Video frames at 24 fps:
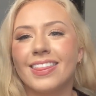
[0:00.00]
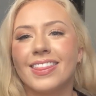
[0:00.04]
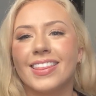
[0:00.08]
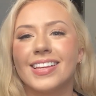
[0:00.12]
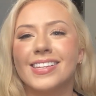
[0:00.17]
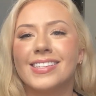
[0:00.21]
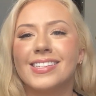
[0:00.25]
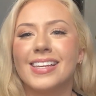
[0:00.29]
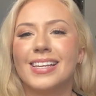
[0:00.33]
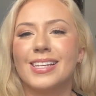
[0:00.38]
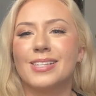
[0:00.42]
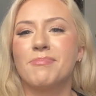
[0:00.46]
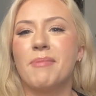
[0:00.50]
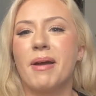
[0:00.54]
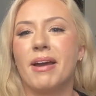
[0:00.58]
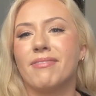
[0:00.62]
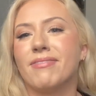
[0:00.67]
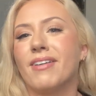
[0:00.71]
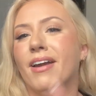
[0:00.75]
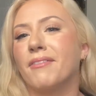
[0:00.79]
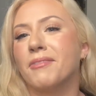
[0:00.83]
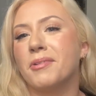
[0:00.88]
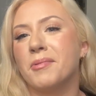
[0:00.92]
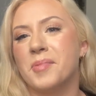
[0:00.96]
this is my
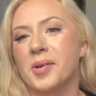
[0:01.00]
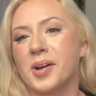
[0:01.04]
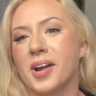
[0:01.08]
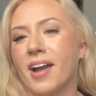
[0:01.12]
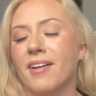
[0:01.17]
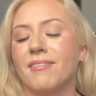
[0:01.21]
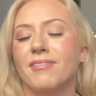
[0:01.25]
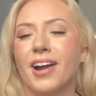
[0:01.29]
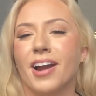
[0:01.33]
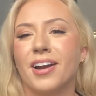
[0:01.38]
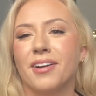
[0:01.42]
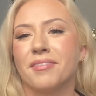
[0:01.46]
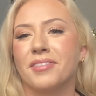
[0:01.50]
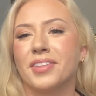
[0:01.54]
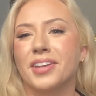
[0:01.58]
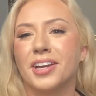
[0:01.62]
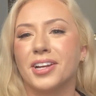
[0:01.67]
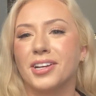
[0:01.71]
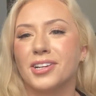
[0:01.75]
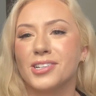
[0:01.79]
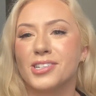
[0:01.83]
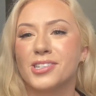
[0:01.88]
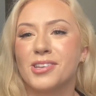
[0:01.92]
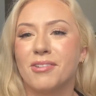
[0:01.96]
favorite book I've read of the
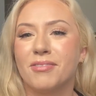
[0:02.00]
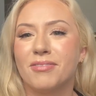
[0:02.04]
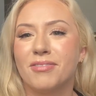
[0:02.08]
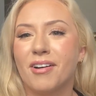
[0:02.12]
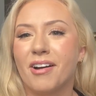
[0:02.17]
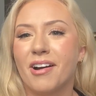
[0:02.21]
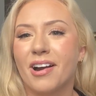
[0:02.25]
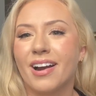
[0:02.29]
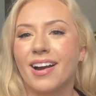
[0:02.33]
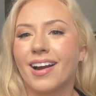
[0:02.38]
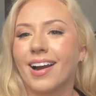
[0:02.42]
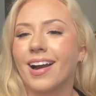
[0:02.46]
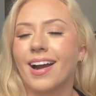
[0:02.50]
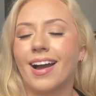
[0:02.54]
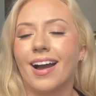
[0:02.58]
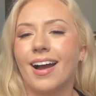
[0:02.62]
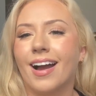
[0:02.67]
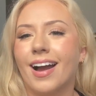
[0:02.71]
year so far.